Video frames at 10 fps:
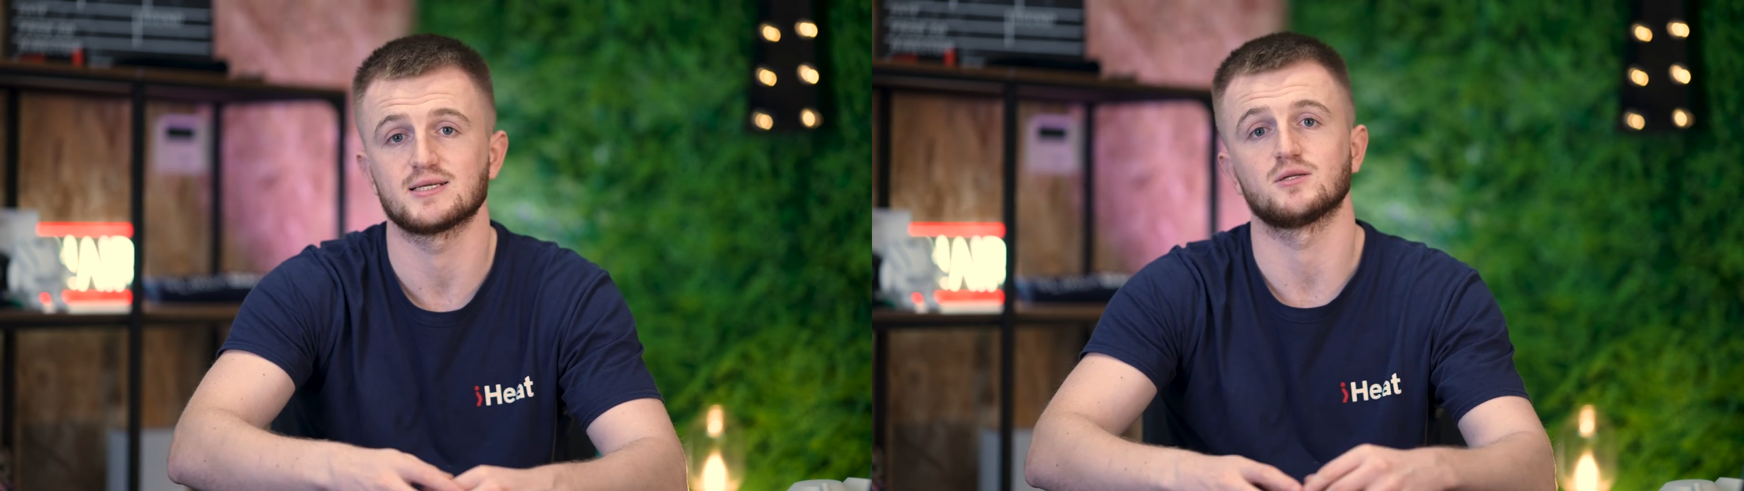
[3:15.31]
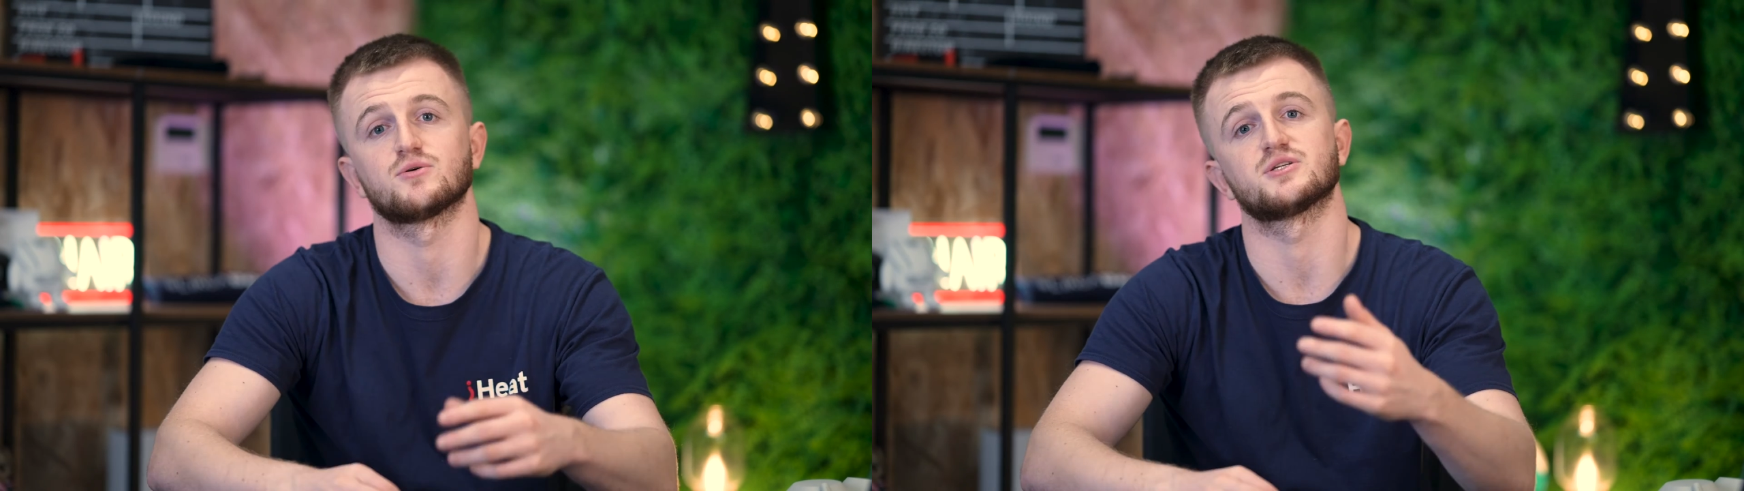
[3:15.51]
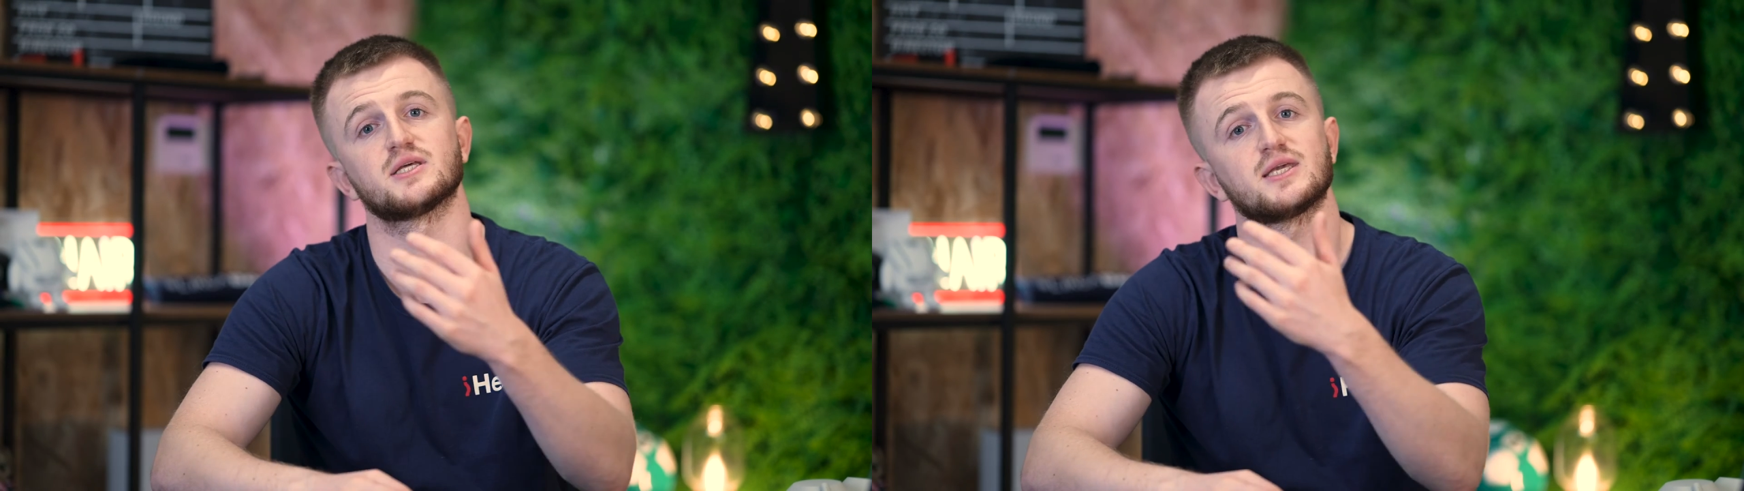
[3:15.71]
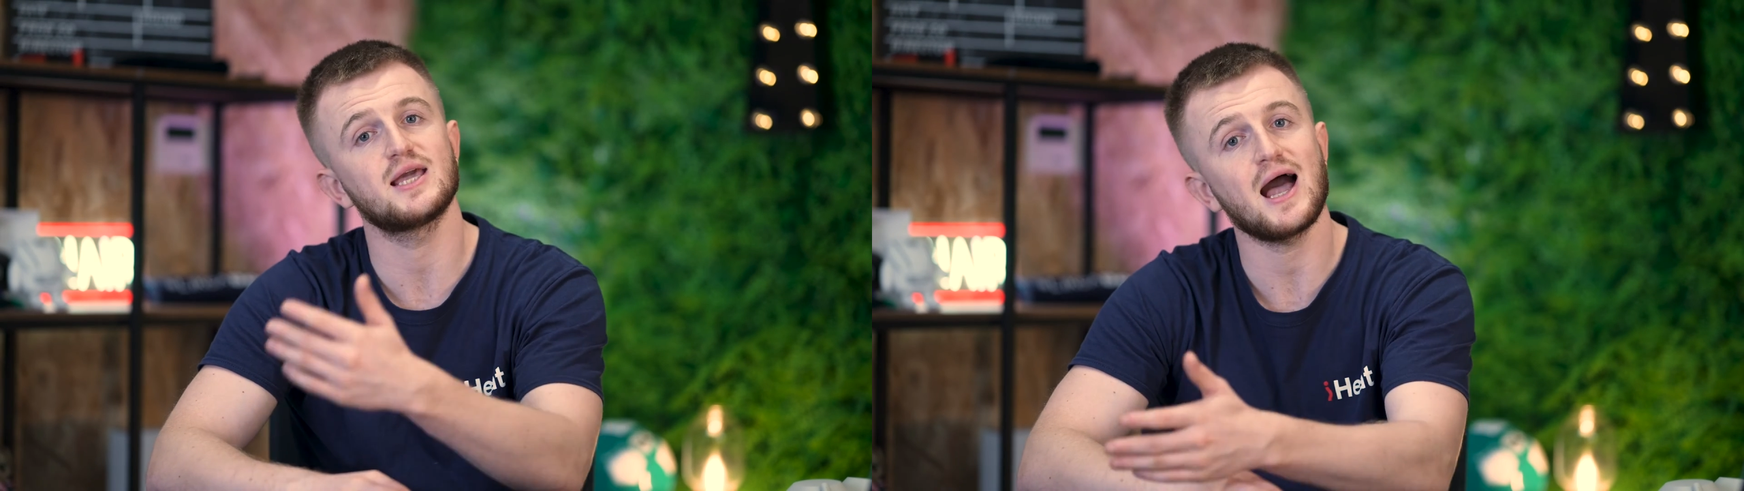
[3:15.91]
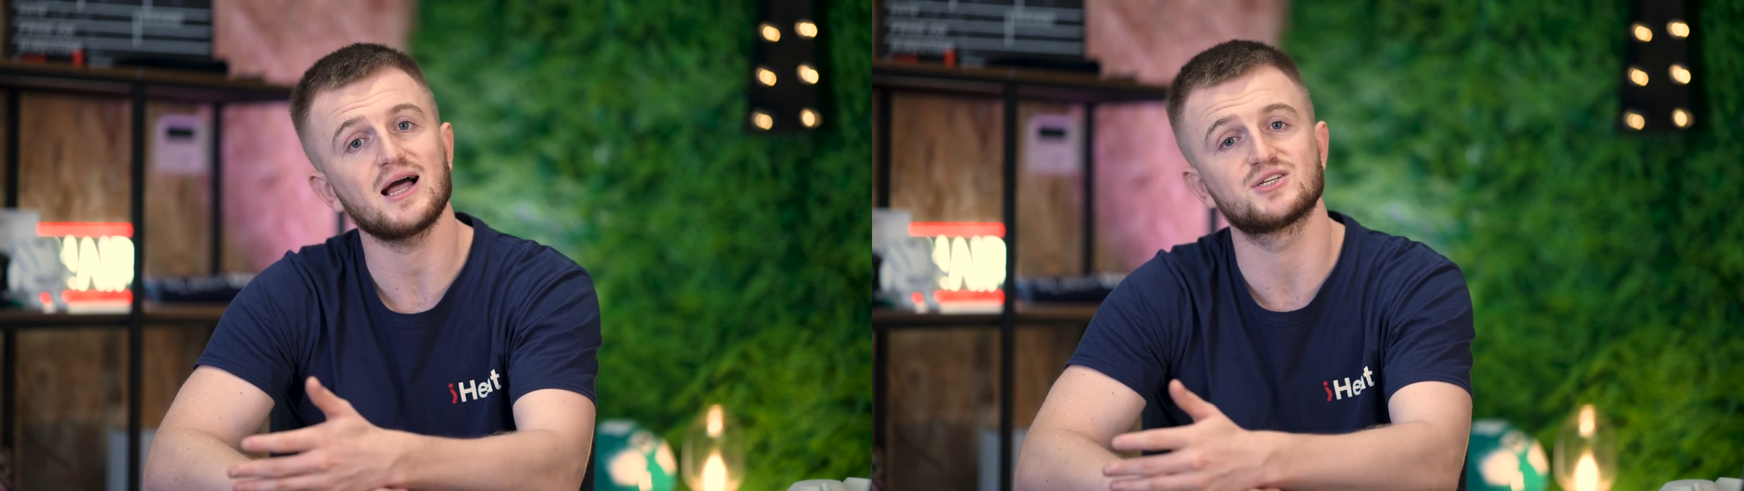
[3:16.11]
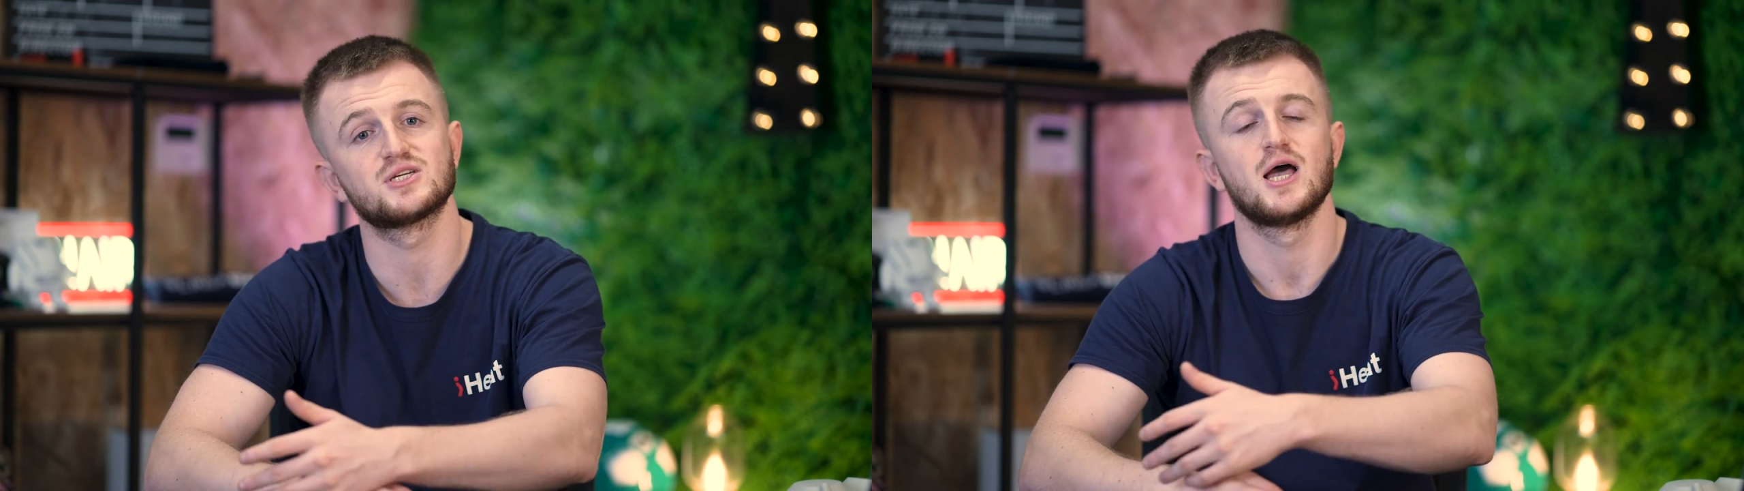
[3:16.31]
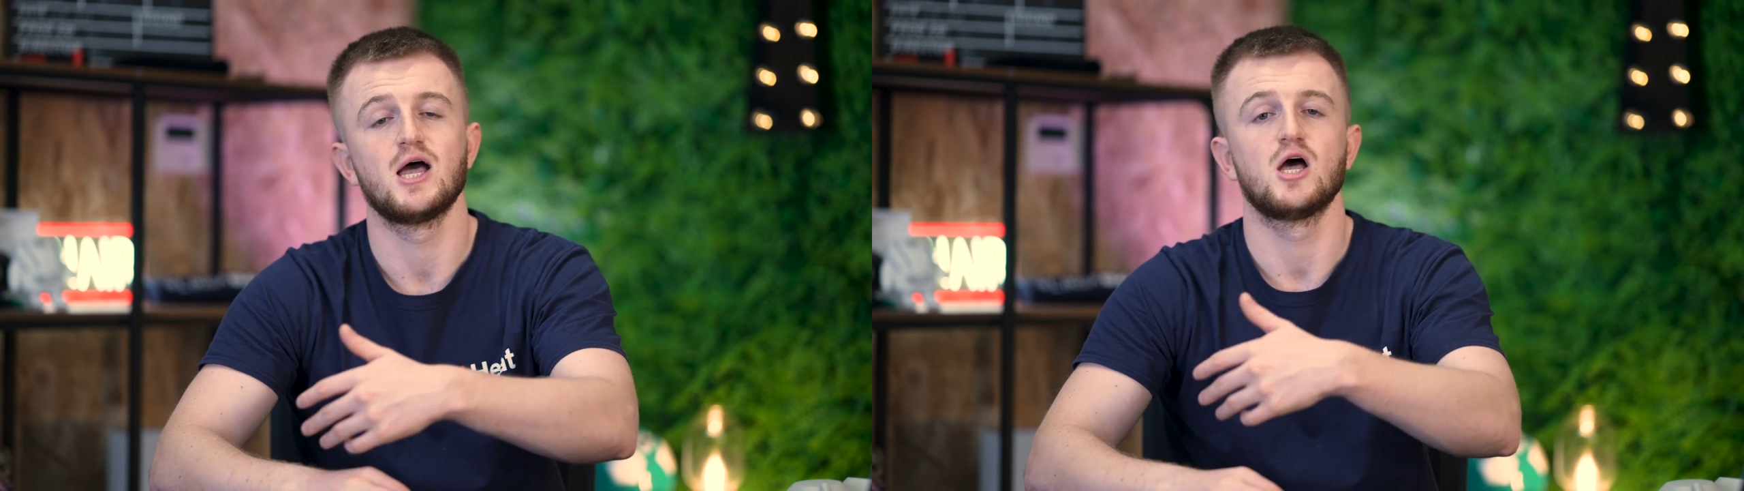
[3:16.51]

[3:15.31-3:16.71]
as long as the gas.